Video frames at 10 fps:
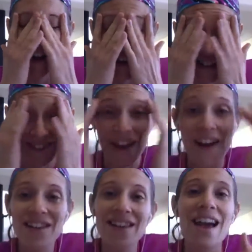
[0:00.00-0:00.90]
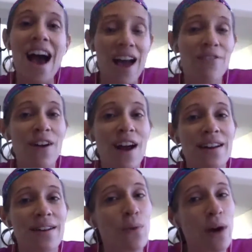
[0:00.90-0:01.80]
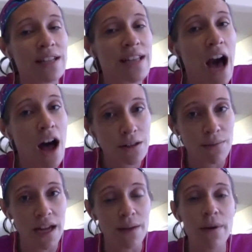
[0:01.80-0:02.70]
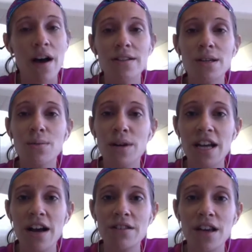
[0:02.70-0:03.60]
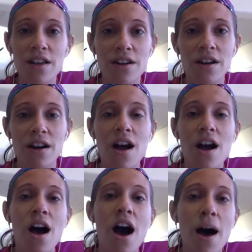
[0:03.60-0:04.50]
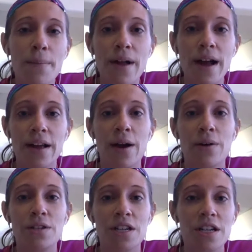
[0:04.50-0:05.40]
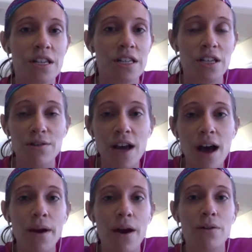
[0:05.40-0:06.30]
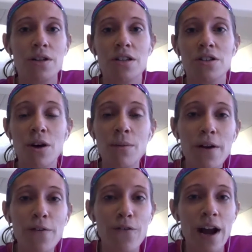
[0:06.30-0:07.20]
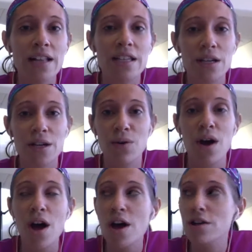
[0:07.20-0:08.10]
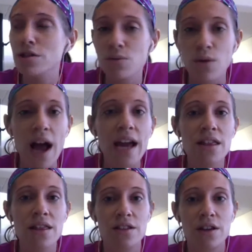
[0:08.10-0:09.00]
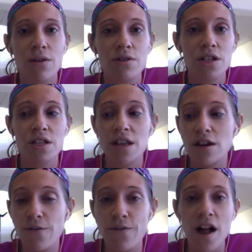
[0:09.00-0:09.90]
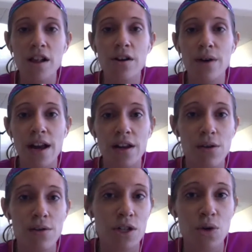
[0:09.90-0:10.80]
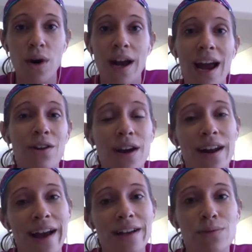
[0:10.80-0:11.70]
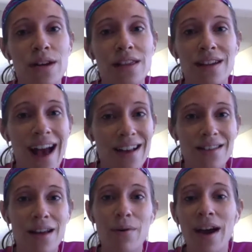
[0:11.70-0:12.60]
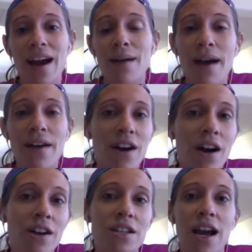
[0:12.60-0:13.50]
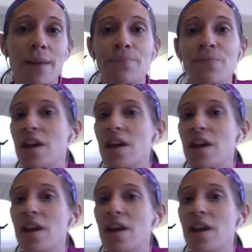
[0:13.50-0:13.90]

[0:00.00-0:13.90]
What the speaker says: a list of everything that I've read and where it's helped me. But also reach out to other upline coaches, top coaches. Don't be afraid to write these coaches that you follow and you enjoy and you connect with, and ask them, okay, I'm having a hard time